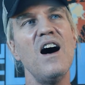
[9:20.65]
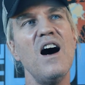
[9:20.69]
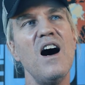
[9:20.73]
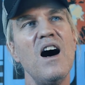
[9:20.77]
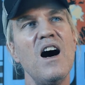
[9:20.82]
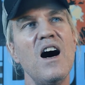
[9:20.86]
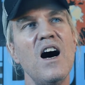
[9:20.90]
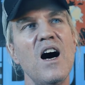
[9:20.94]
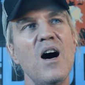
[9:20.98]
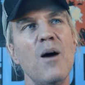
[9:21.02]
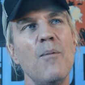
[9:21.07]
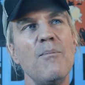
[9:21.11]

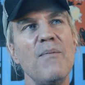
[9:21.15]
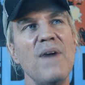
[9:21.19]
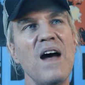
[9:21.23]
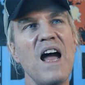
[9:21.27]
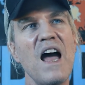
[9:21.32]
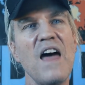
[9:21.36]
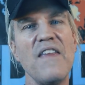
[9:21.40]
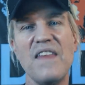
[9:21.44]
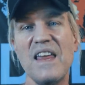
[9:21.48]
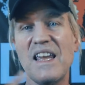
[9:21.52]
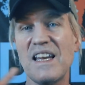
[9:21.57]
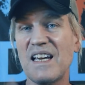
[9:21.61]
Um,
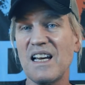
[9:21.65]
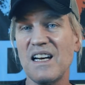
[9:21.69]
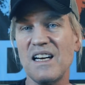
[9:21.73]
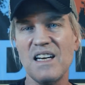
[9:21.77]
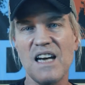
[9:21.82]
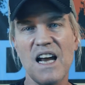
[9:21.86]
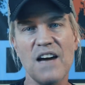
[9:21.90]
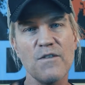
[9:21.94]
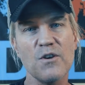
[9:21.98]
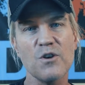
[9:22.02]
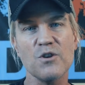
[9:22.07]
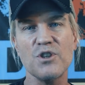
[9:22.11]
and they can
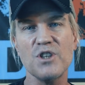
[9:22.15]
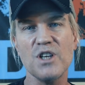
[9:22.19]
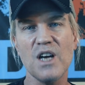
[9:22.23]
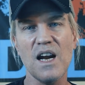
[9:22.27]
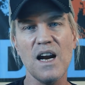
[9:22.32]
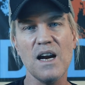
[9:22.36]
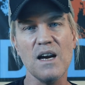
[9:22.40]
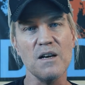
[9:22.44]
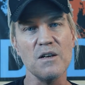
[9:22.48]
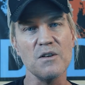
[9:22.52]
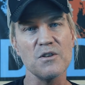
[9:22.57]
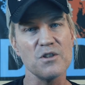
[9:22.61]
never
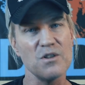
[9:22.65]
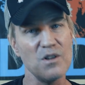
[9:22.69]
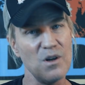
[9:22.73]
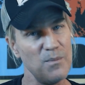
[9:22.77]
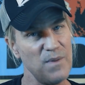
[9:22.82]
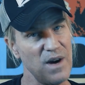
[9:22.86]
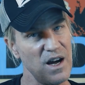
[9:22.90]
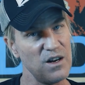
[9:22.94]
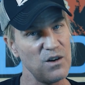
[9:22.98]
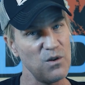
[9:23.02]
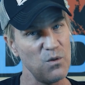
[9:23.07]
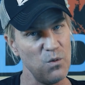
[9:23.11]
change no
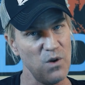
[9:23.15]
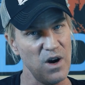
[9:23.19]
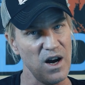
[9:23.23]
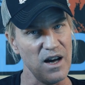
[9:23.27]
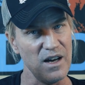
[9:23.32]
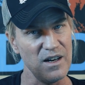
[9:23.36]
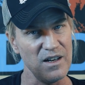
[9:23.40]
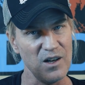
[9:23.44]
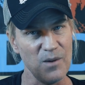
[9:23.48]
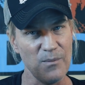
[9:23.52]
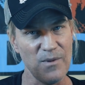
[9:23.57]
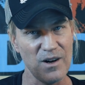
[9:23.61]
matter
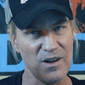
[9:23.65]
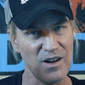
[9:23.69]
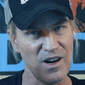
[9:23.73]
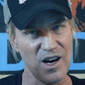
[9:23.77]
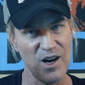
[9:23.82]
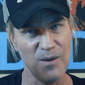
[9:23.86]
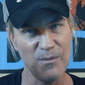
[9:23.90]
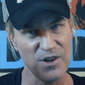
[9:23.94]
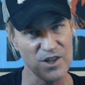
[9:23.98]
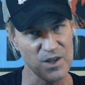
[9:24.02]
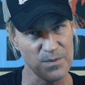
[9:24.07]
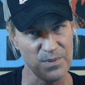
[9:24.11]
what, no matter
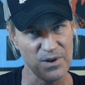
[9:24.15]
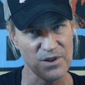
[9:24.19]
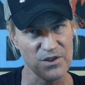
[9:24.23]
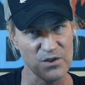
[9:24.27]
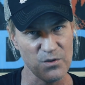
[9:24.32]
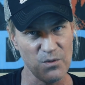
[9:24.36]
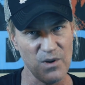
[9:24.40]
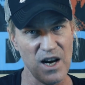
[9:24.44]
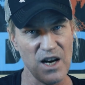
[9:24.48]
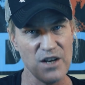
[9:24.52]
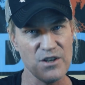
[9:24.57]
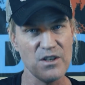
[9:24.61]
how much
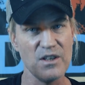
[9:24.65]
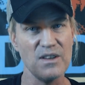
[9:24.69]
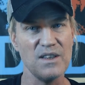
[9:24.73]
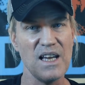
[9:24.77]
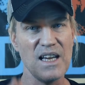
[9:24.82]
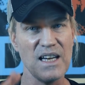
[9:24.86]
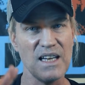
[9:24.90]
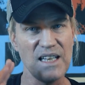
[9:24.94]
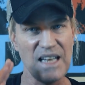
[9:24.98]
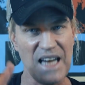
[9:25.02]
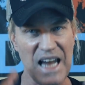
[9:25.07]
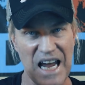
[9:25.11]
persuasion,
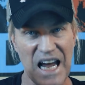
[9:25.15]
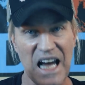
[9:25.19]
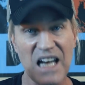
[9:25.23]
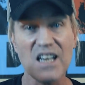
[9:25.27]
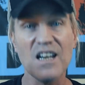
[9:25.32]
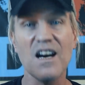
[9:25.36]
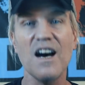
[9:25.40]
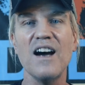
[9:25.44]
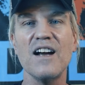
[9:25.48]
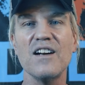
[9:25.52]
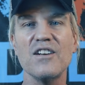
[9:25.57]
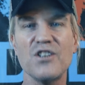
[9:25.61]
they
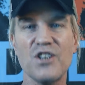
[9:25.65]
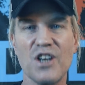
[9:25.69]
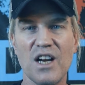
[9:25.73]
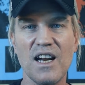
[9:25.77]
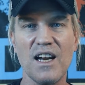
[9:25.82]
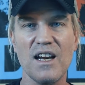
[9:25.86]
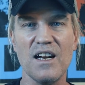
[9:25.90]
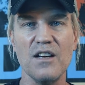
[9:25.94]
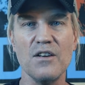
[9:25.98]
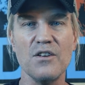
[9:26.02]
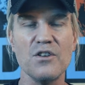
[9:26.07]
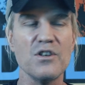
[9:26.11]
cannot
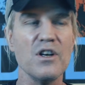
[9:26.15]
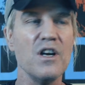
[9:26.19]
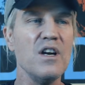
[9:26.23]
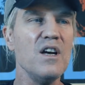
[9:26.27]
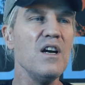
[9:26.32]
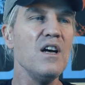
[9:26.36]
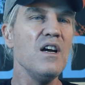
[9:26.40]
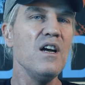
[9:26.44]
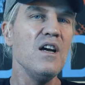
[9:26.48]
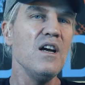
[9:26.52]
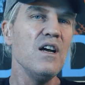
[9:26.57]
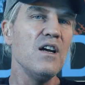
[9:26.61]
change.
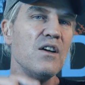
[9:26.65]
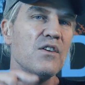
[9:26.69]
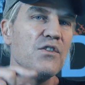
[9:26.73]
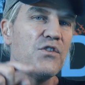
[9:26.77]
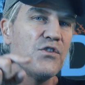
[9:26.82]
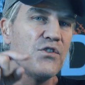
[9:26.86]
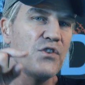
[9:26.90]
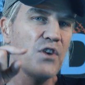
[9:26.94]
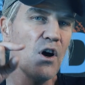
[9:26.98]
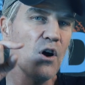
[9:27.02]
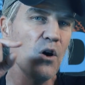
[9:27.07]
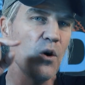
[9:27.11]

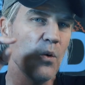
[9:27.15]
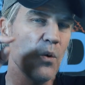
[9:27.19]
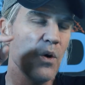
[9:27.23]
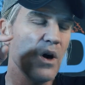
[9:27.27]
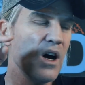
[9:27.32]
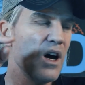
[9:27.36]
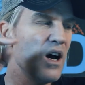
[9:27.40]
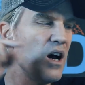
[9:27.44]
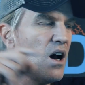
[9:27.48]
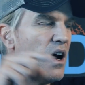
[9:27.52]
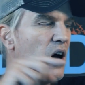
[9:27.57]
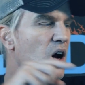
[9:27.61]

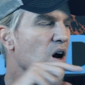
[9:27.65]
So